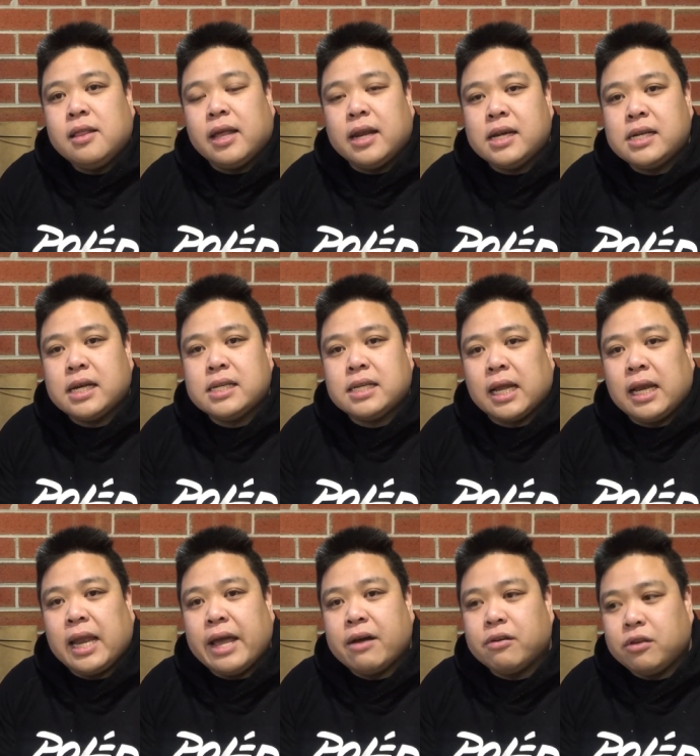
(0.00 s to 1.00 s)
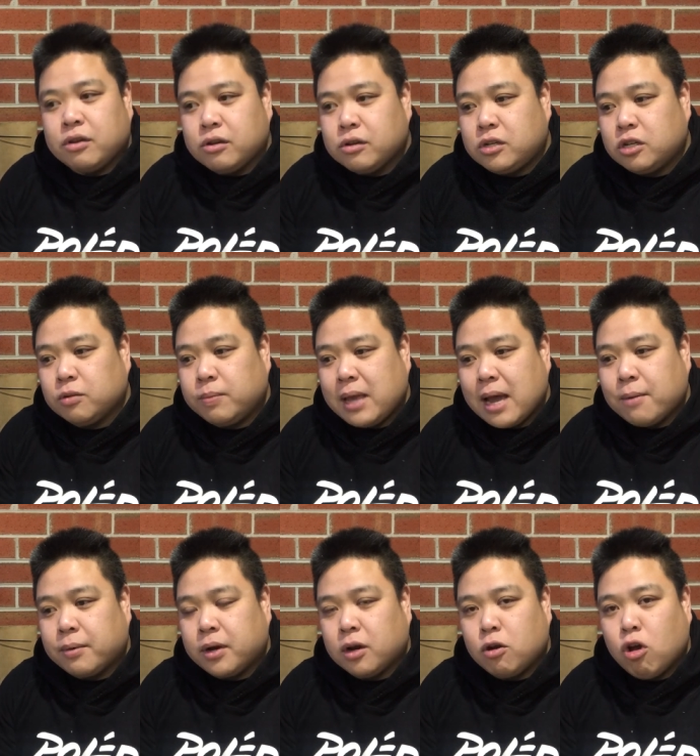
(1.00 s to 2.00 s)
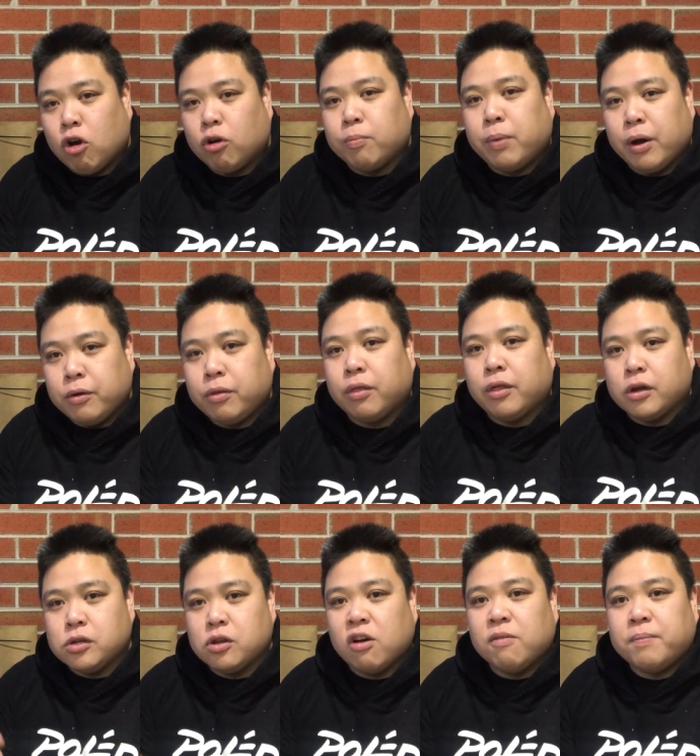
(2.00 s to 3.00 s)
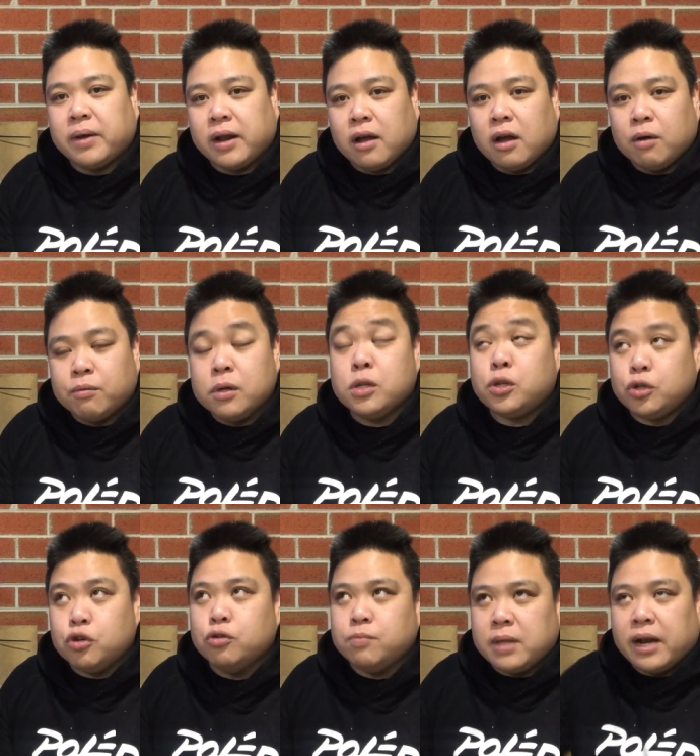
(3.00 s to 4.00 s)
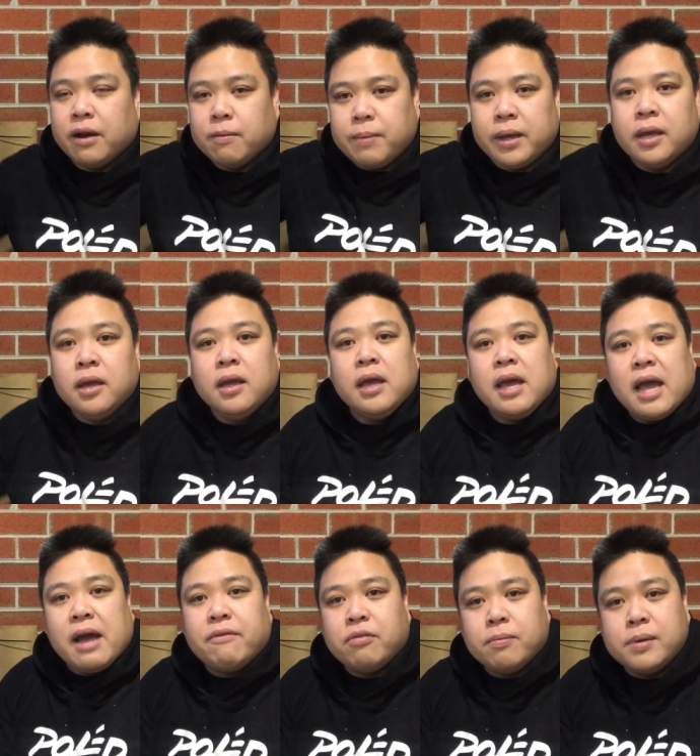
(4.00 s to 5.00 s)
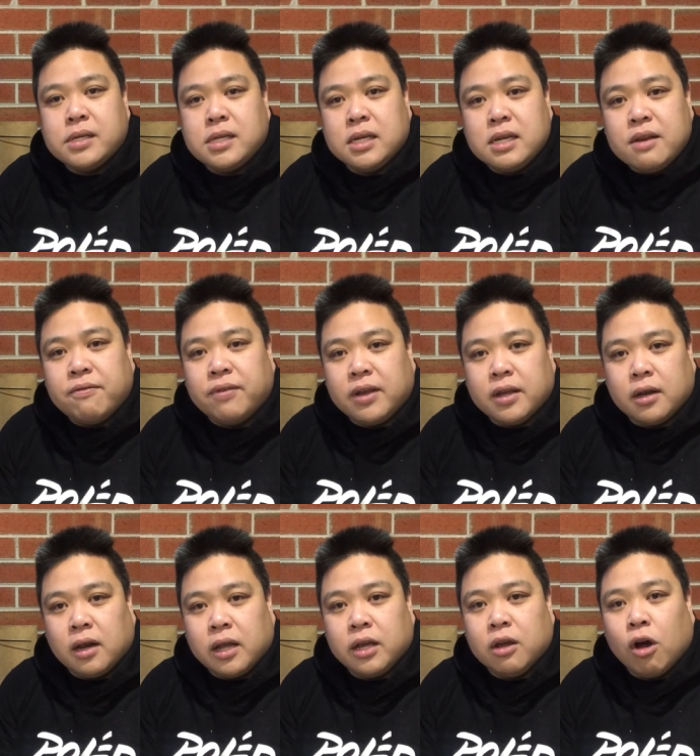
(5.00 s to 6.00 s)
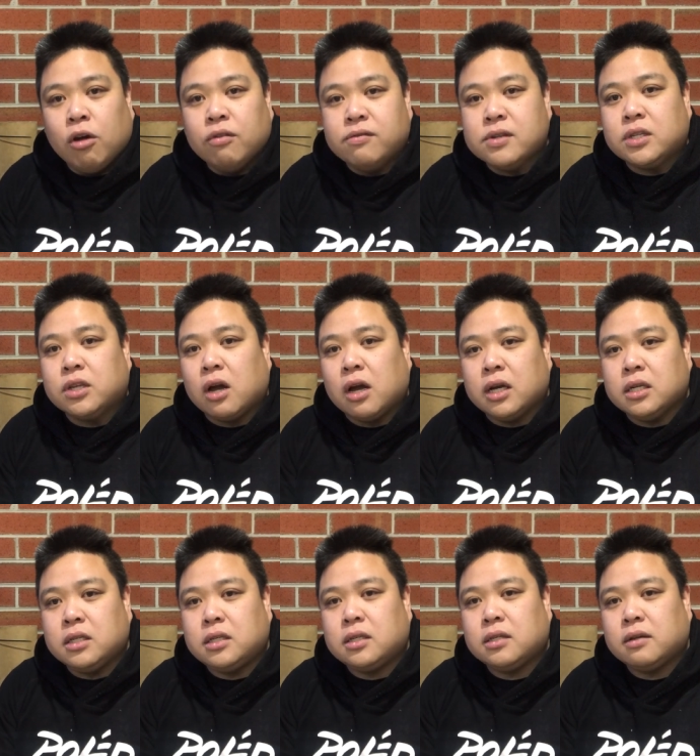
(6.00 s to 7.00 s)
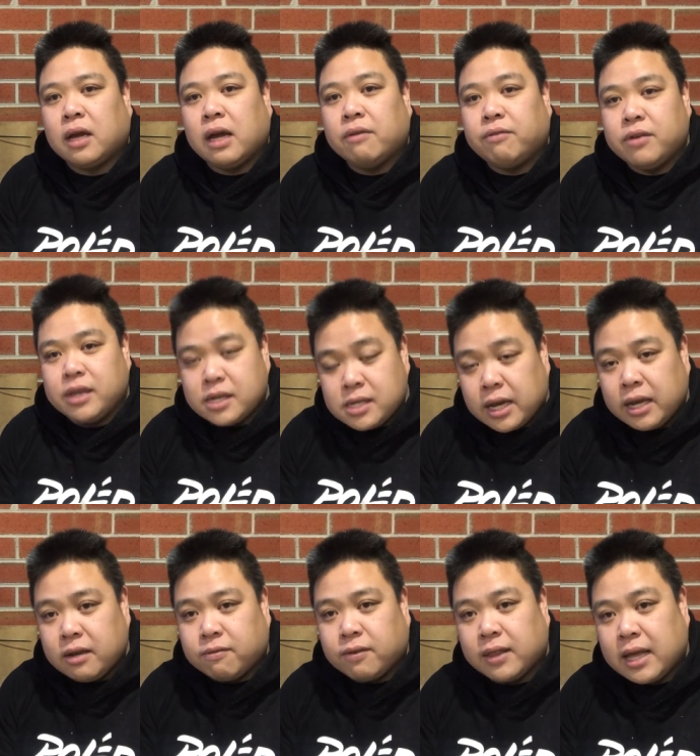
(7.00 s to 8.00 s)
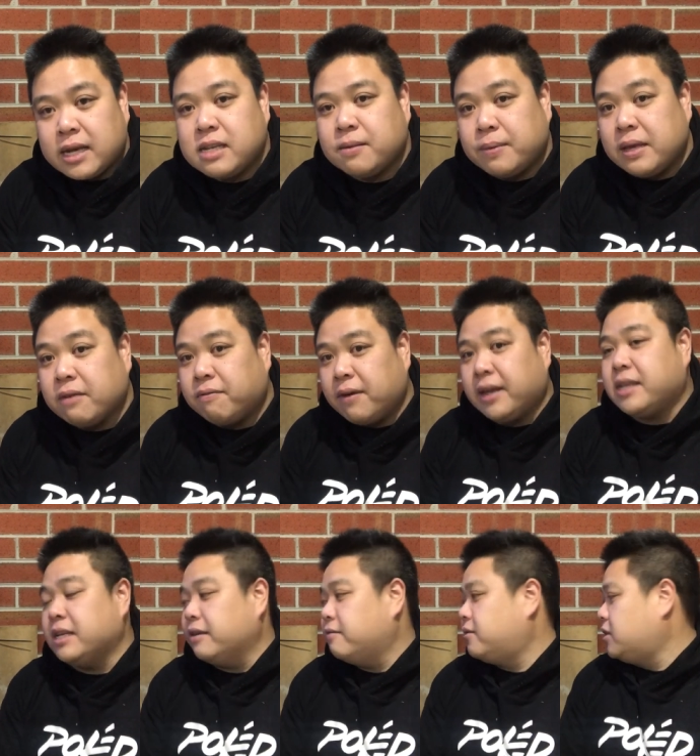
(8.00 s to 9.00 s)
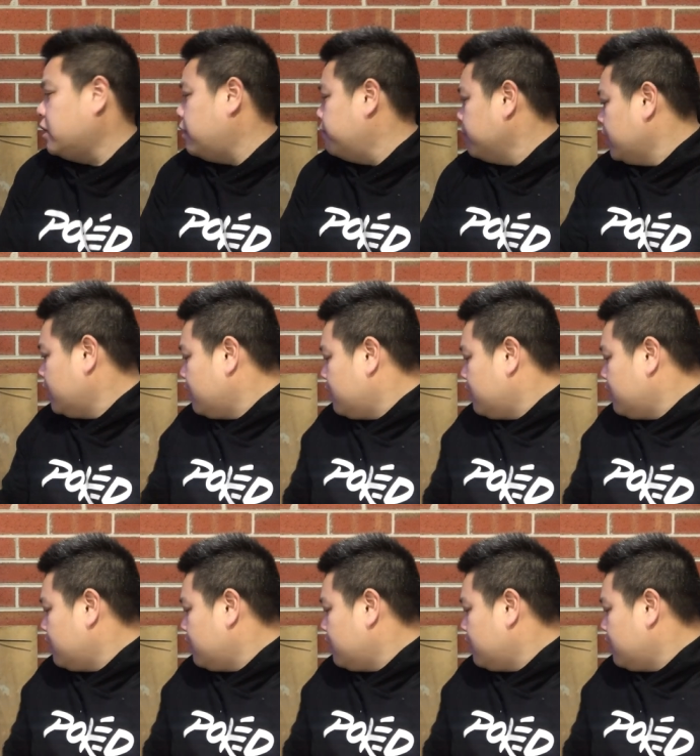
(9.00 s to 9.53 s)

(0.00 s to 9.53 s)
then it does allow you to be able to knock both of those off. But I would assume that it would have to be significantly oversized for your tank for that to be effective. So